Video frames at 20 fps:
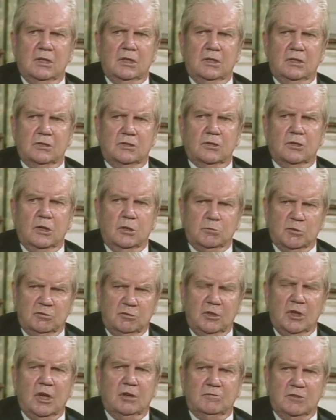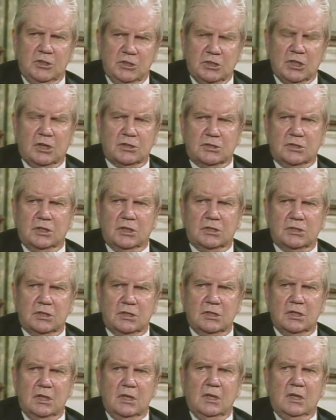in terms of love and
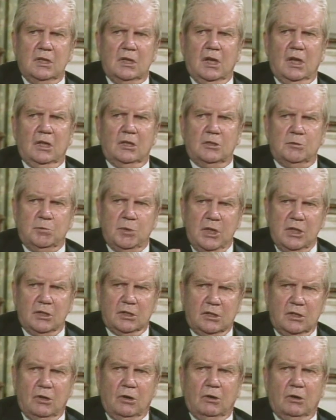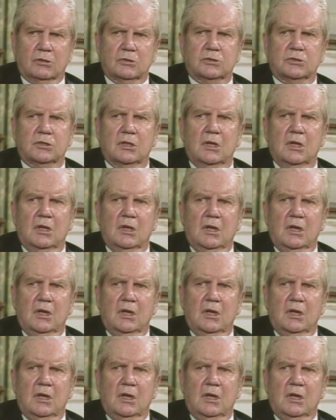justice and to pay the cost,